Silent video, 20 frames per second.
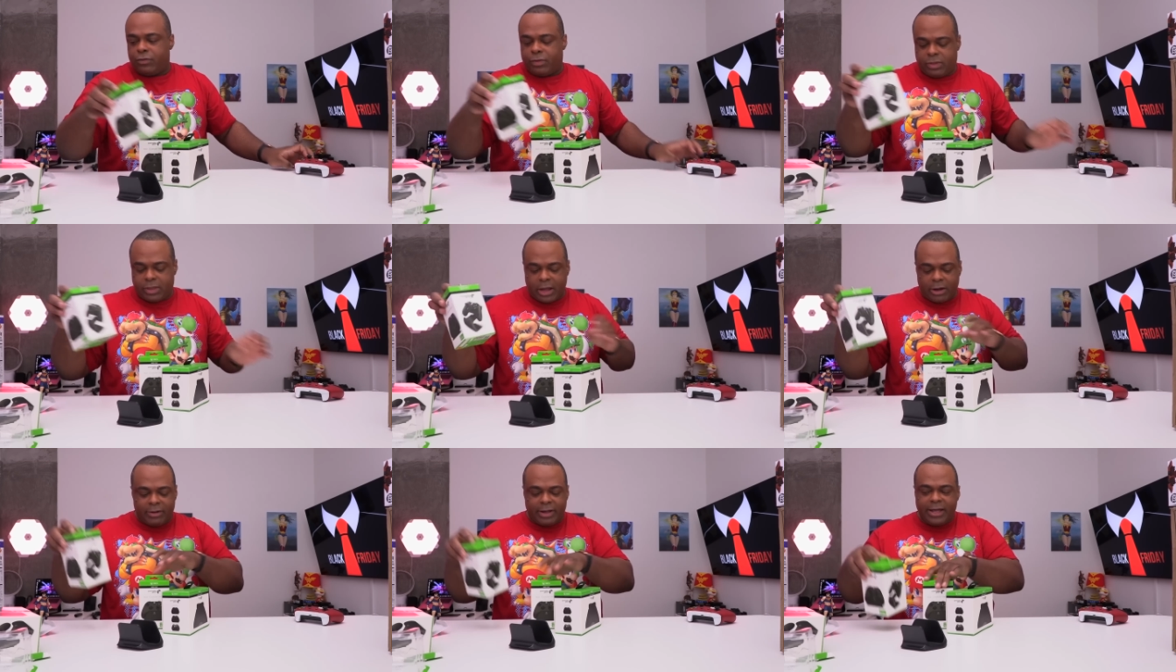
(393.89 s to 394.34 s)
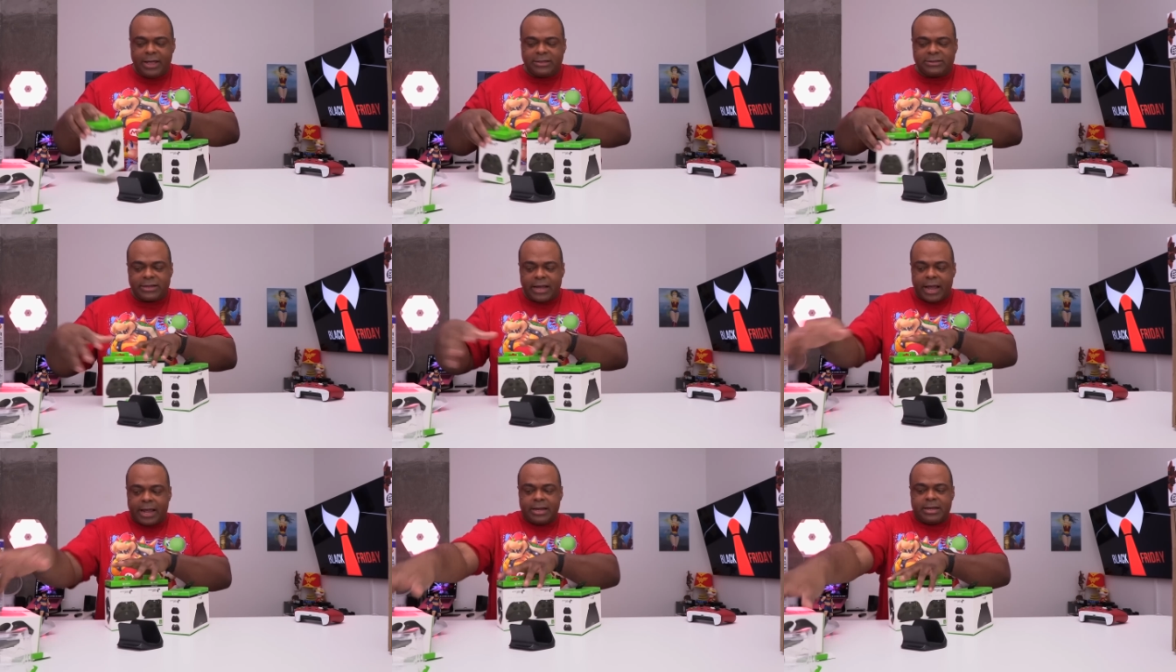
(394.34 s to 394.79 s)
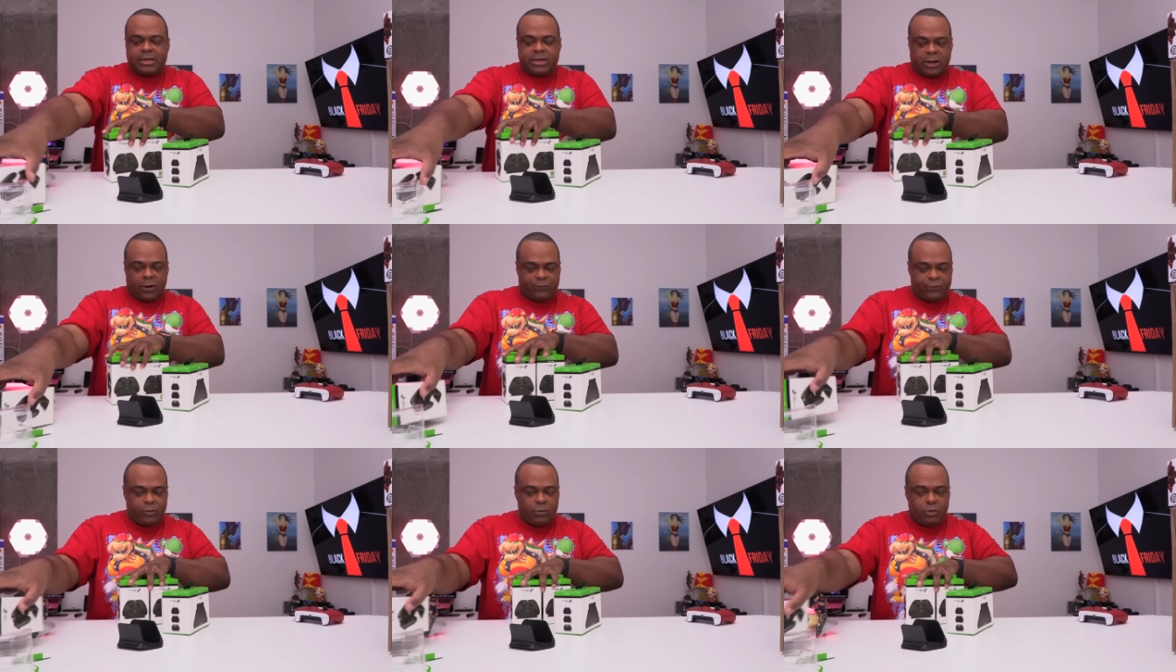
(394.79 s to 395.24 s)
There is a
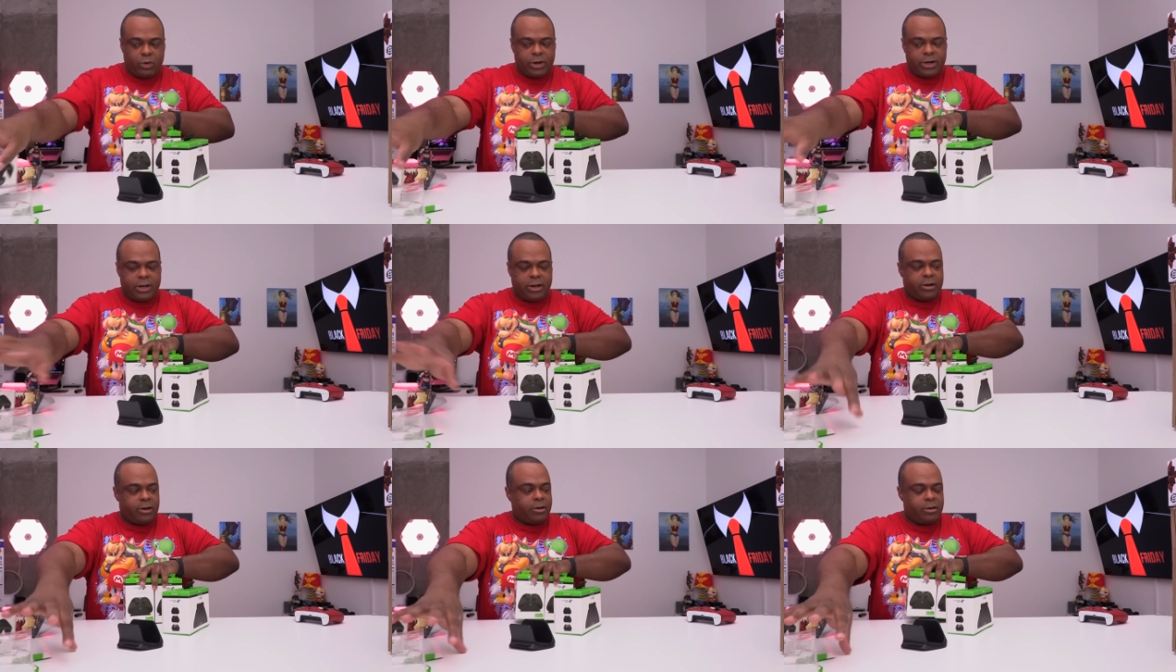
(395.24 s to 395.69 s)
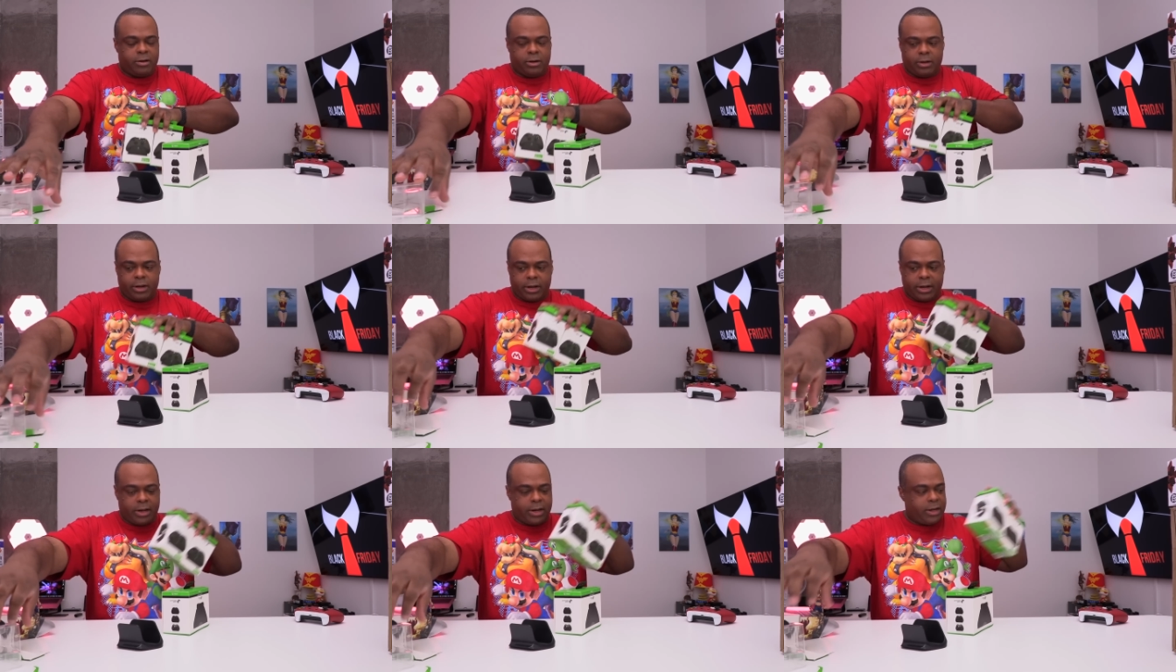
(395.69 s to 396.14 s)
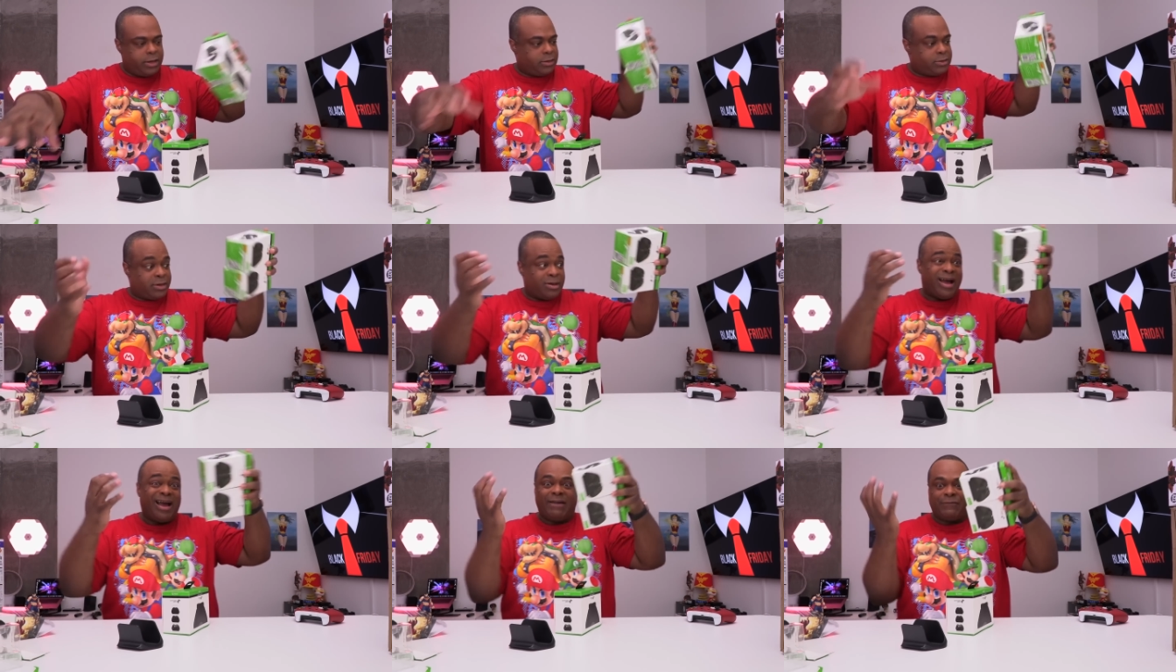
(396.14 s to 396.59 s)
different one here. And
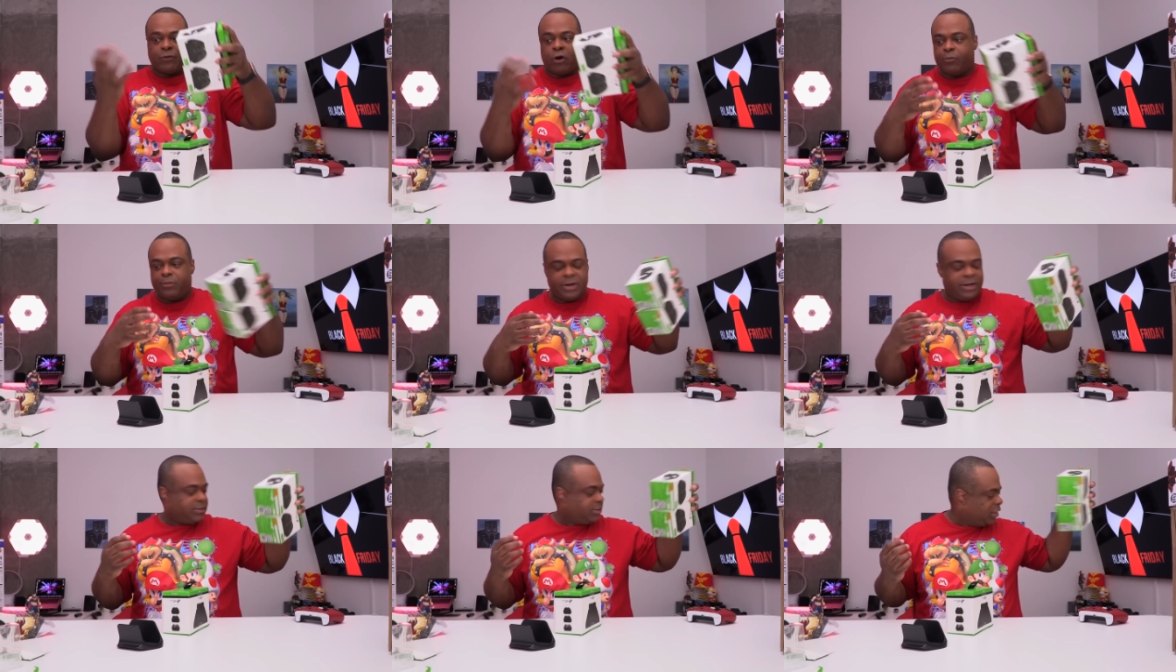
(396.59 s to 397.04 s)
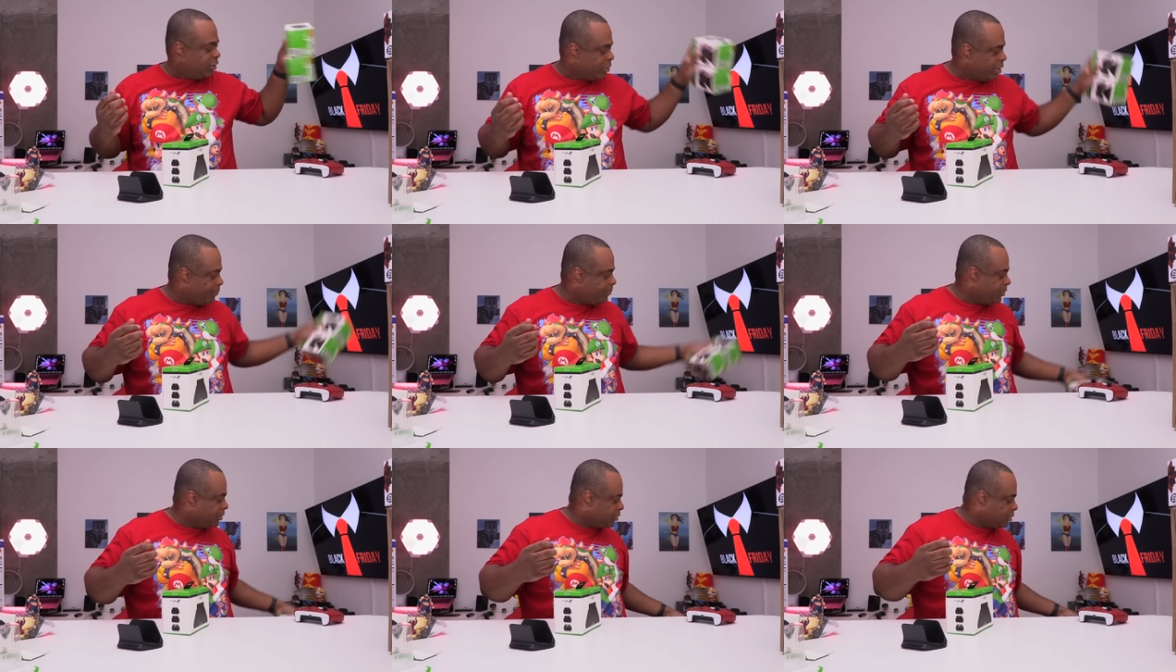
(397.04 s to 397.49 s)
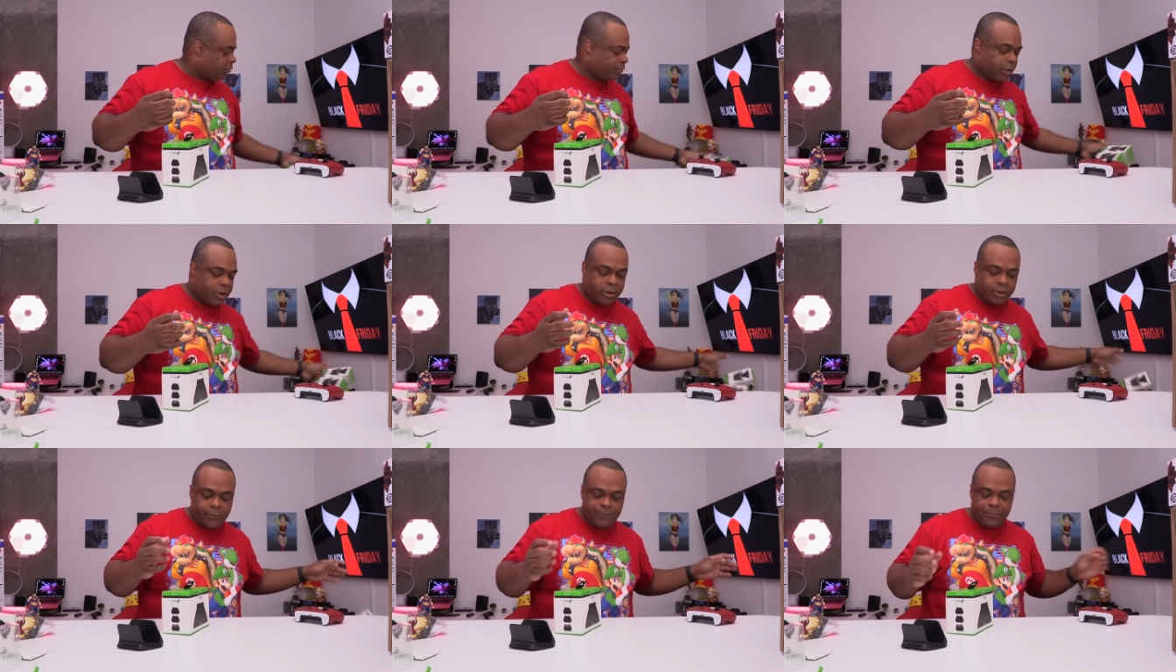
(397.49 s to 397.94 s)
so I have to open these anyway. I'll put this
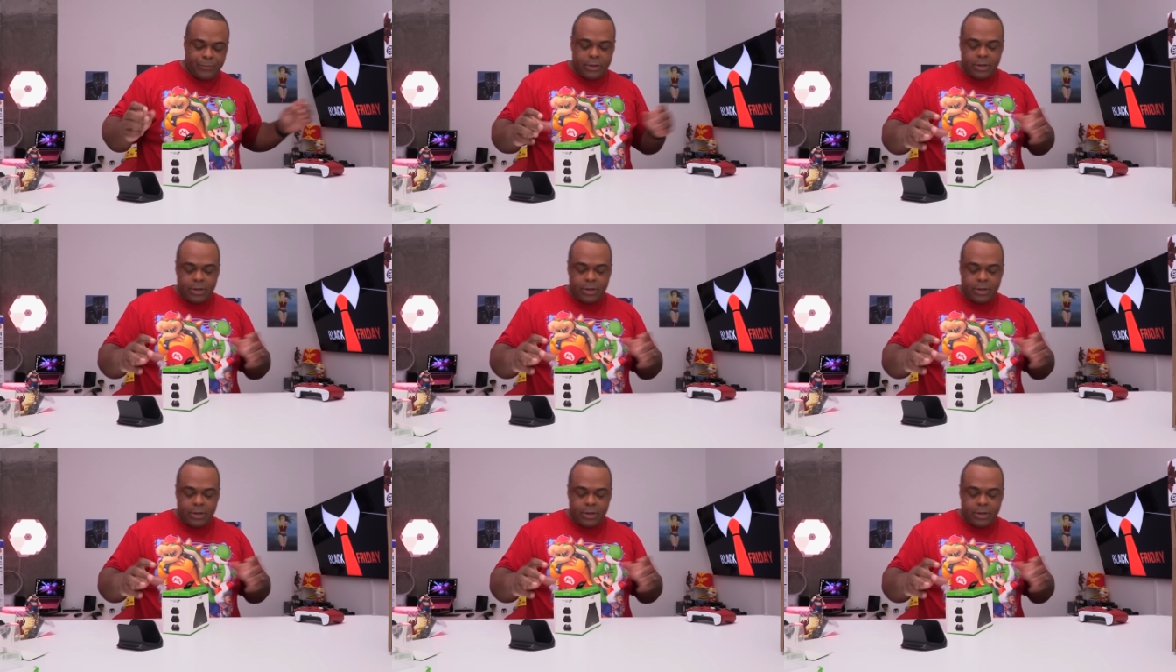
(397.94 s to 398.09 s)
right here.